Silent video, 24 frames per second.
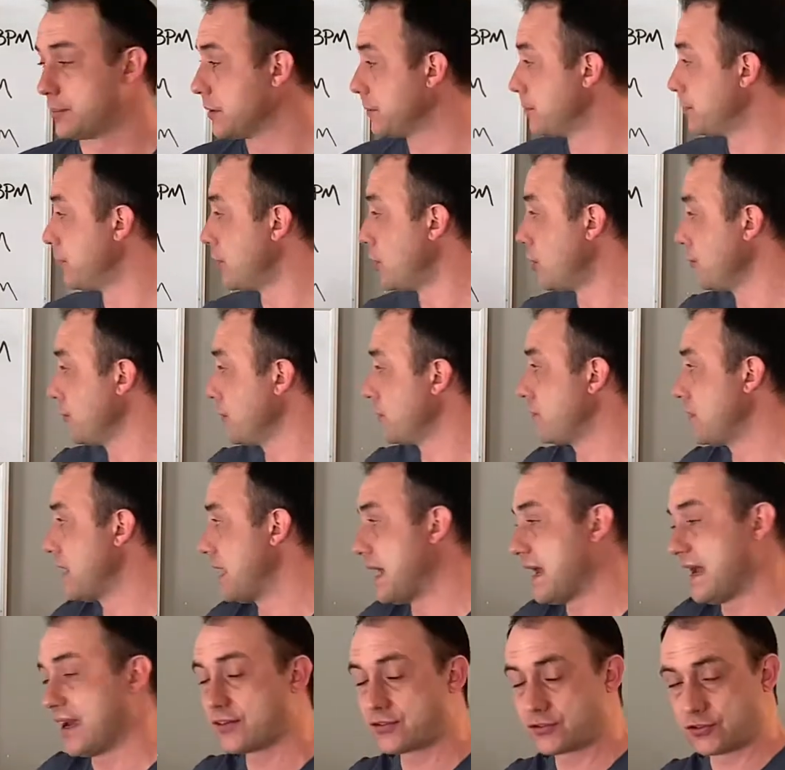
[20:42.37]
But both of
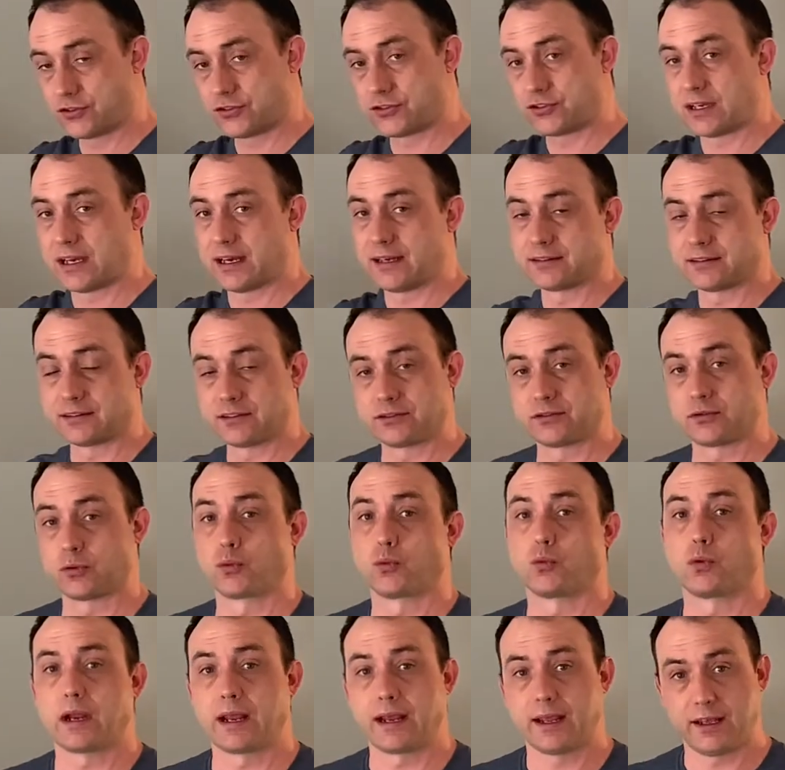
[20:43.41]
the exercises
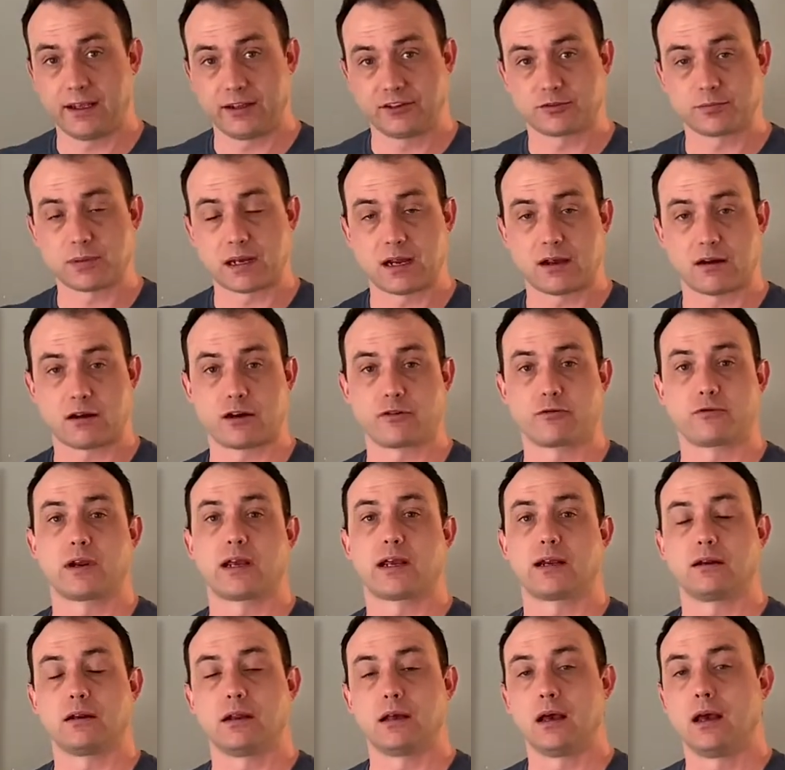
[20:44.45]
raised my heart
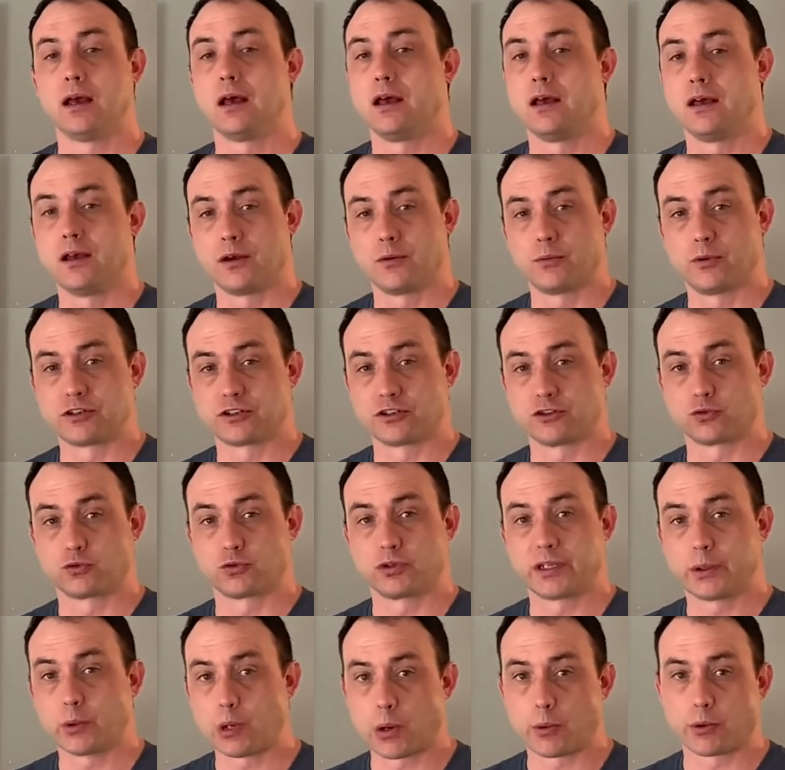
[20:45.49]
rate, which is
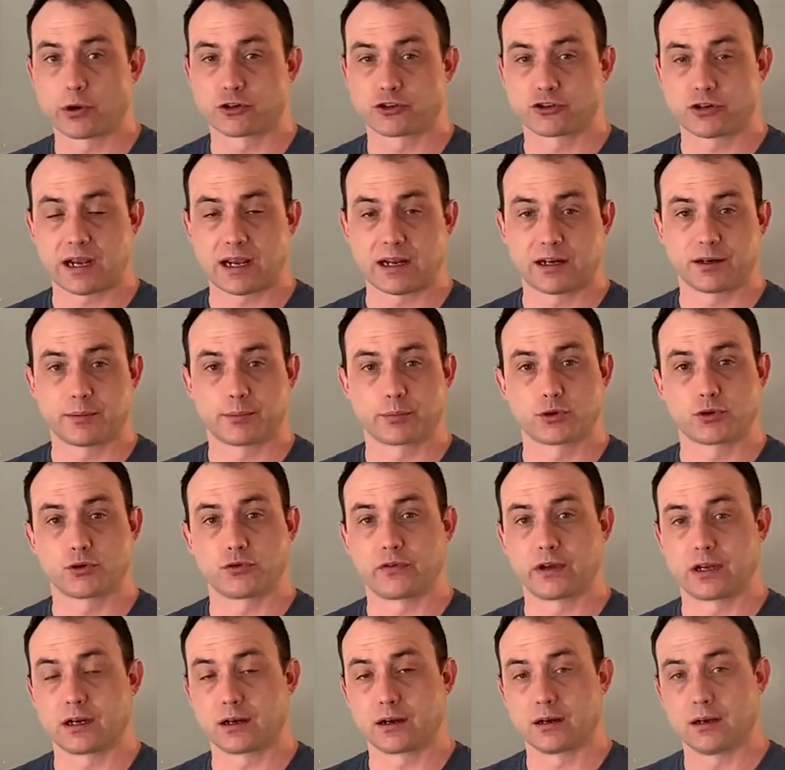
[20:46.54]
really what we're trying to
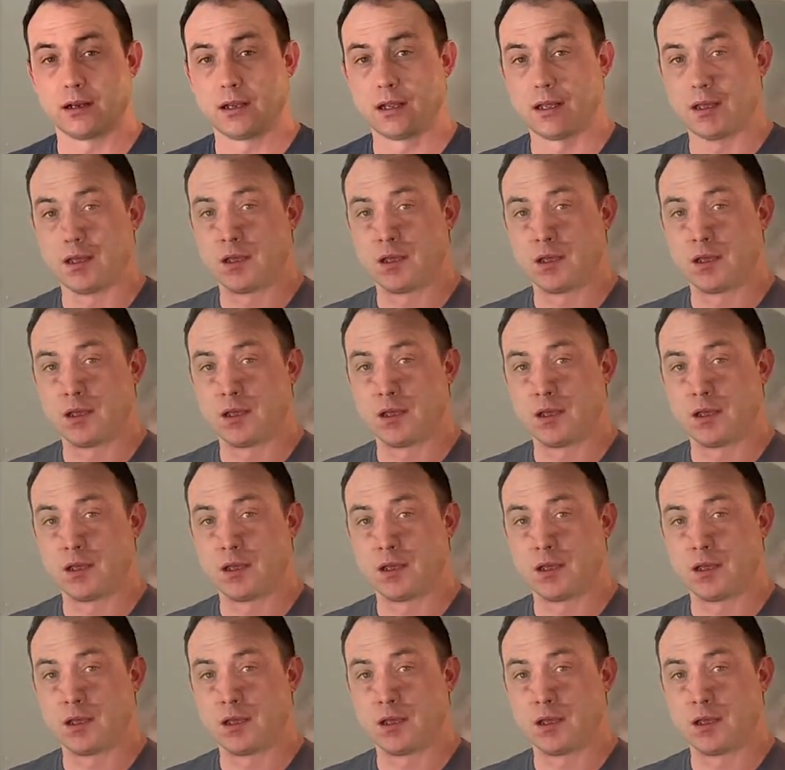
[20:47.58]
prove here.